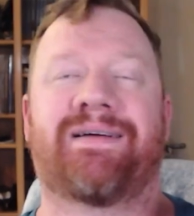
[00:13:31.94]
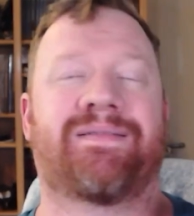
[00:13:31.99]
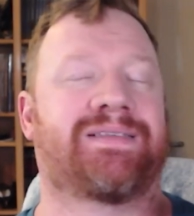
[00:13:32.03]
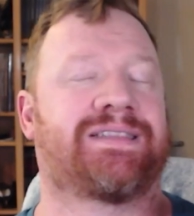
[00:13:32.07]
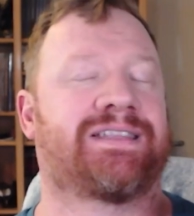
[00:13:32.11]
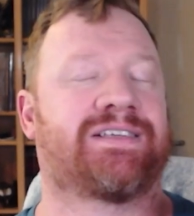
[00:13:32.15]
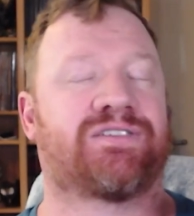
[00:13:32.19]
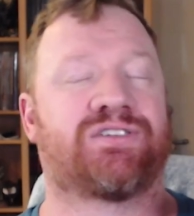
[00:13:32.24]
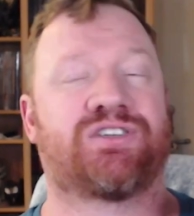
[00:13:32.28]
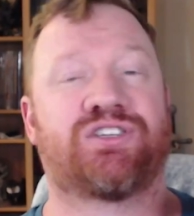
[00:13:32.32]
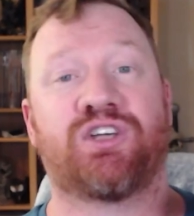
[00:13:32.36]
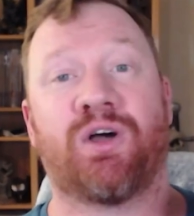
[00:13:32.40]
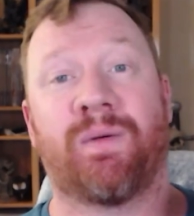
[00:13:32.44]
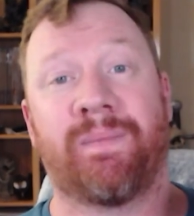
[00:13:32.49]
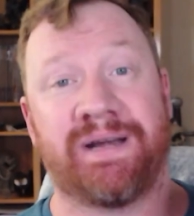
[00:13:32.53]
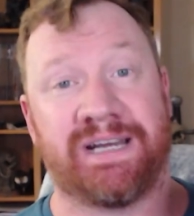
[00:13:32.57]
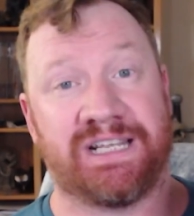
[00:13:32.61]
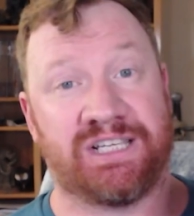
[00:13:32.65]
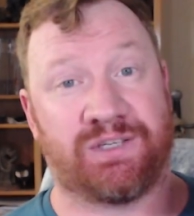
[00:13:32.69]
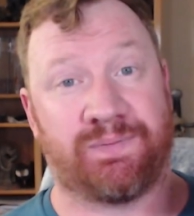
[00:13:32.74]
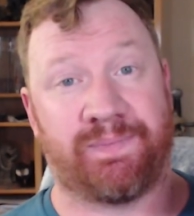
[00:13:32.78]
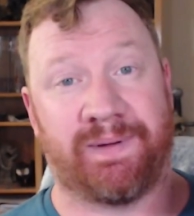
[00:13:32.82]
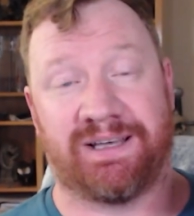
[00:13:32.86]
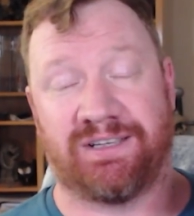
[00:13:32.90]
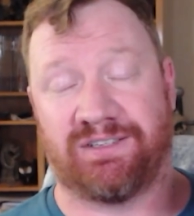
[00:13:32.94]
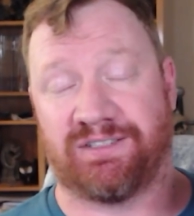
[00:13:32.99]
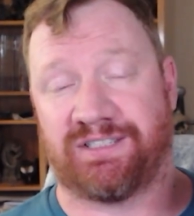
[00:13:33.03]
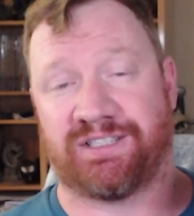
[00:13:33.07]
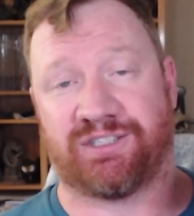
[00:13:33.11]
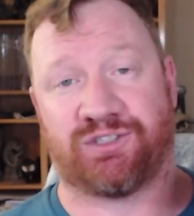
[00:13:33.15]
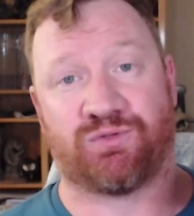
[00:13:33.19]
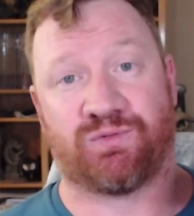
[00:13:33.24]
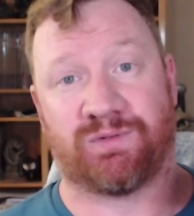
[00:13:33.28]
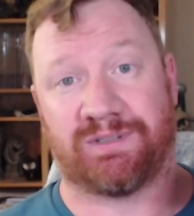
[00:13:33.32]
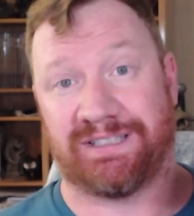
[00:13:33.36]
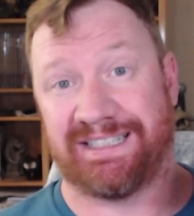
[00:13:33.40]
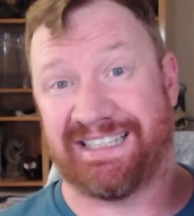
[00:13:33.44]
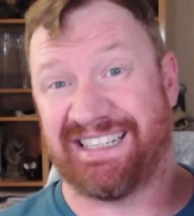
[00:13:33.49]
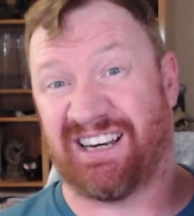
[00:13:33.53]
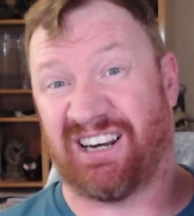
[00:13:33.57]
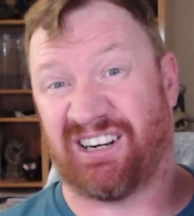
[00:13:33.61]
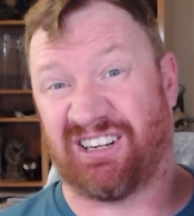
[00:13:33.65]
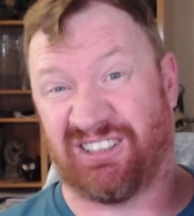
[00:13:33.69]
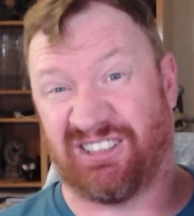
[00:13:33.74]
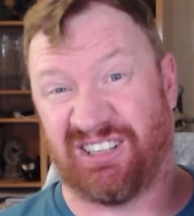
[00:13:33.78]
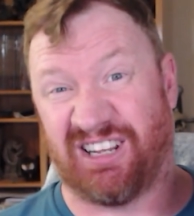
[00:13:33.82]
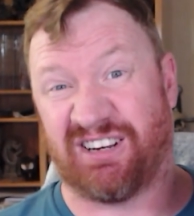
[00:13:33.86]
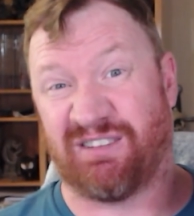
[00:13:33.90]
mean, there's so many spells, there's really
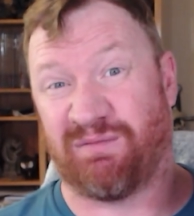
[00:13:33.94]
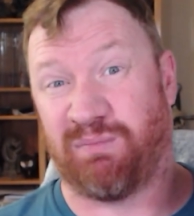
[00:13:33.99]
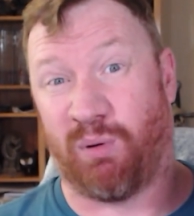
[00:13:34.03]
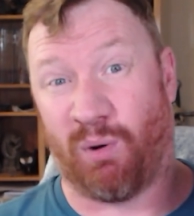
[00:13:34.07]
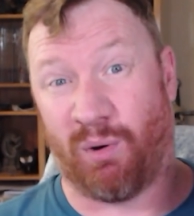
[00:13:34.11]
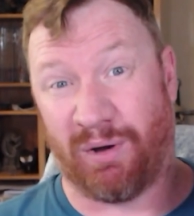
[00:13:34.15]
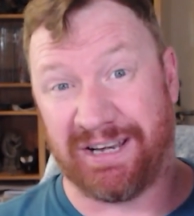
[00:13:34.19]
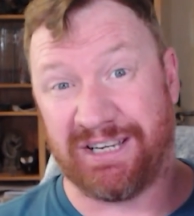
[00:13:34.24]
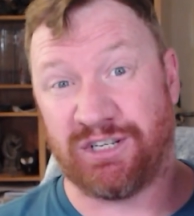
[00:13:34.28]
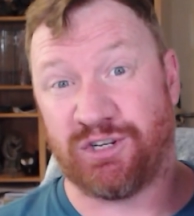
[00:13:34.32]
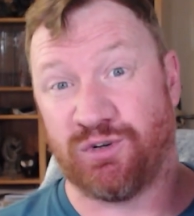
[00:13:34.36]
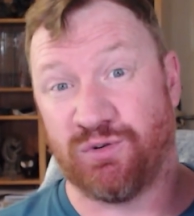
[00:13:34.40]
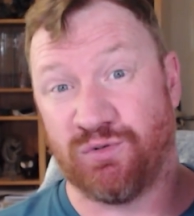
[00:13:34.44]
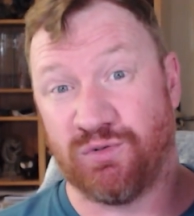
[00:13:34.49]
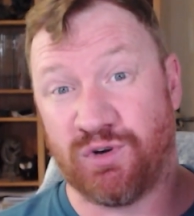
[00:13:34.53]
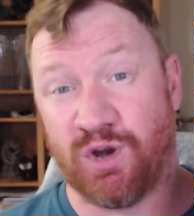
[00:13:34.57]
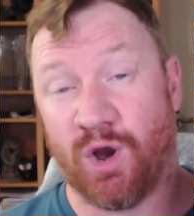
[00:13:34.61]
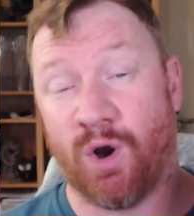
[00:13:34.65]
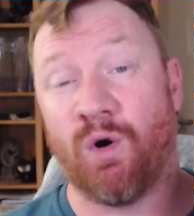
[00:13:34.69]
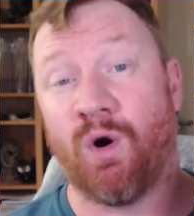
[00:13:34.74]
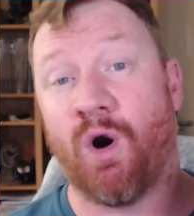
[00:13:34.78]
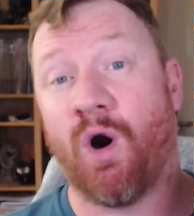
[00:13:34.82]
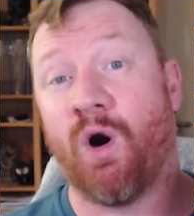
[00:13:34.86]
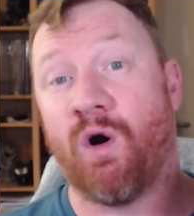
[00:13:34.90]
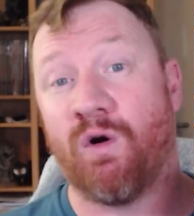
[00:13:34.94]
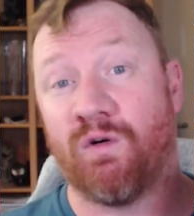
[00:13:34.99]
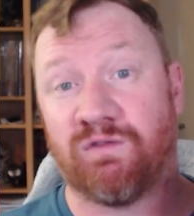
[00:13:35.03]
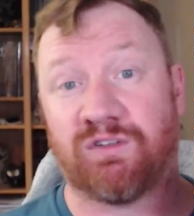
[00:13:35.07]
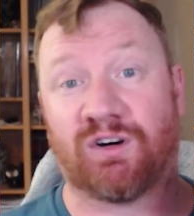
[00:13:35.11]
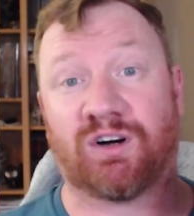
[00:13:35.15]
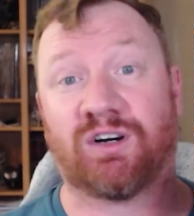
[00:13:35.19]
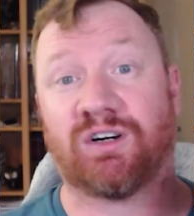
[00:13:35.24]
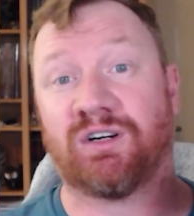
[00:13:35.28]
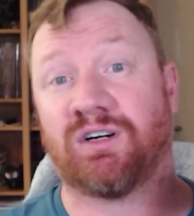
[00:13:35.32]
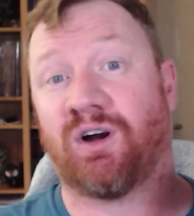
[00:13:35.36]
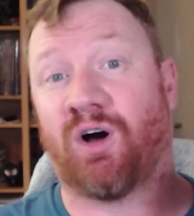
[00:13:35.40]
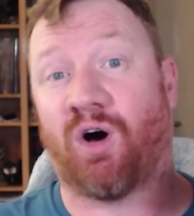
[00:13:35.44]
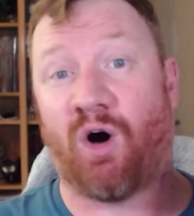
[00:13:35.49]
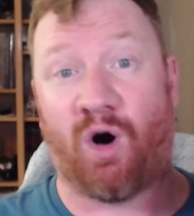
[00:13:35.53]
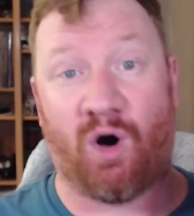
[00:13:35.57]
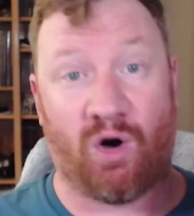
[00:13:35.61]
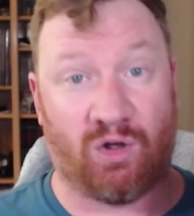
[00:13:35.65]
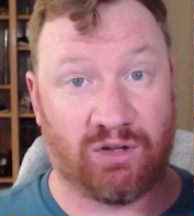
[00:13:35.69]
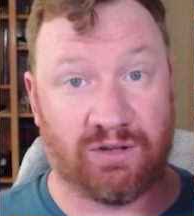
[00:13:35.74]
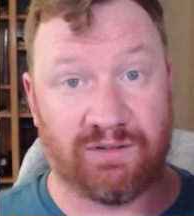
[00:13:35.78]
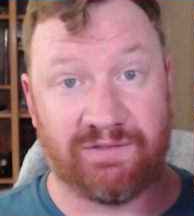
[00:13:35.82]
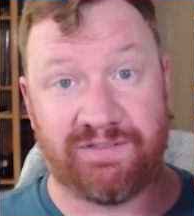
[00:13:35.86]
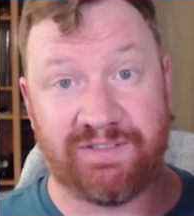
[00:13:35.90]
not a lot of point to go over
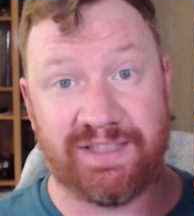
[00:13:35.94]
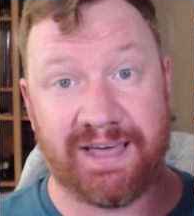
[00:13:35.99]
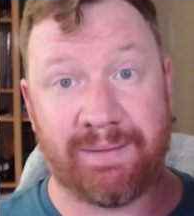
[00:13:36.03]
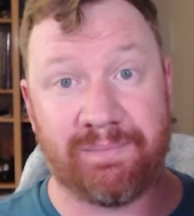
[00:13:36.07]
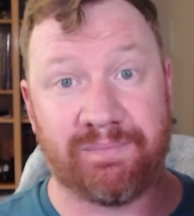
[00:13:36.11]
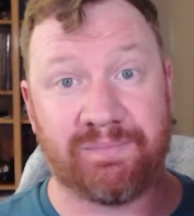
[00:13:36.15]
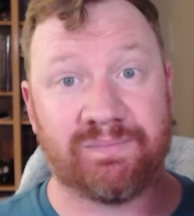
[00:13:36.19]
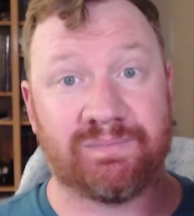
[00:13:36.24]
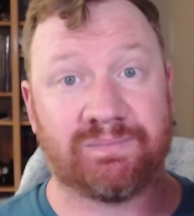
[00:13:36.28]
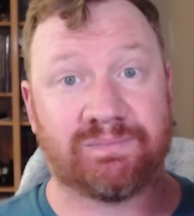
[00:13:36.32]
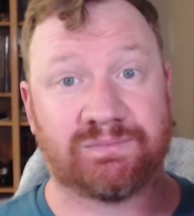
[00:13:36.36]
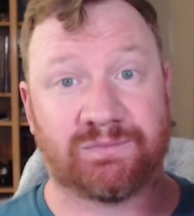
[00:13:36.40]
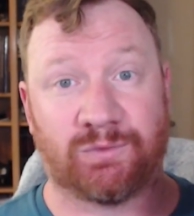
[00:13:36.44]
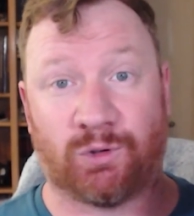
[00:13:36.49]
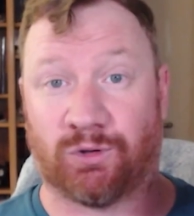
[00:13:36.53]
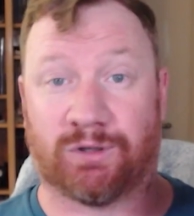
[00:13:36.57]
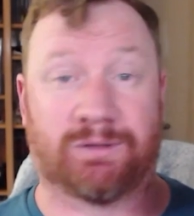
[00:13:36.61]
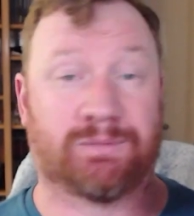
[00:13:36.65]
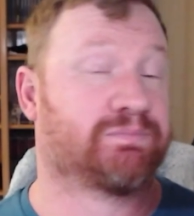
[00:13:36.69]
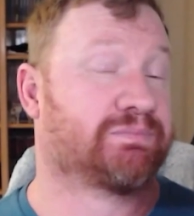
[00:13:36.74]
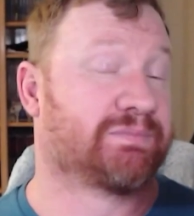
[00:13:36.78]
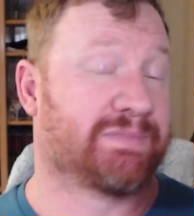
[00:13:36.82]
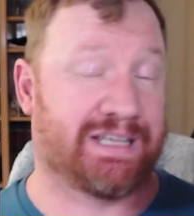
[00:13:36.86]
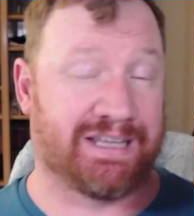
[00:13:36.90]
all of them, or